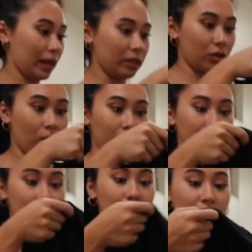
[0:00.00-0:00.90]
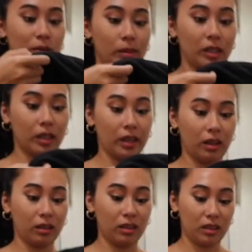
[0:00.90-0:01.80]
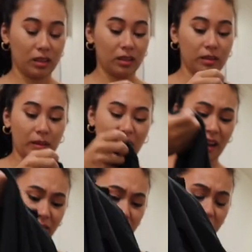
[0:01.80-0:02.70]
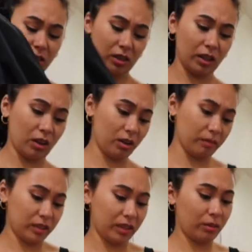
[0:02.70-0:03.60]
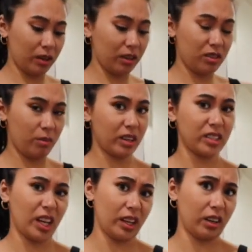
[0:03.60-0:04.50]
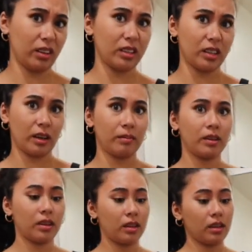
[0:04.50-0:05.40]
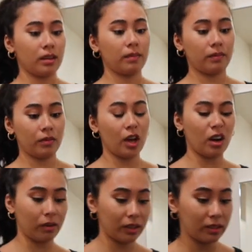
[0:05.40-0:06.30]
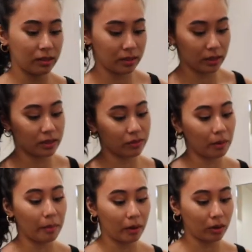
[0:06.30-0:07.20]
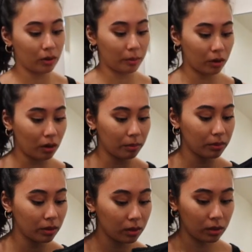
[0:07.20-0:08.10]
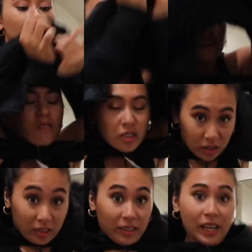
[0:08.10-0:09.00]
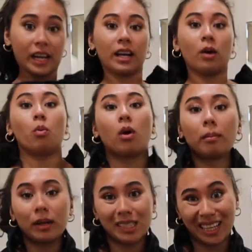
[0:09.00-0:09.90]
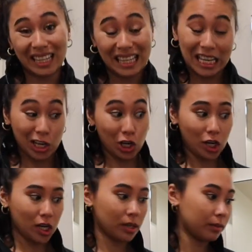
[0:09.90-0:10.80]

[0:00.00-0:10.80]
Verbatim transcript: Nice of This material I have this material at home. It's like what you supposed to wear. Is it a Nike? No, oh. it's, it's from Mountain Chemical. So this is like warm, but it's like thinner.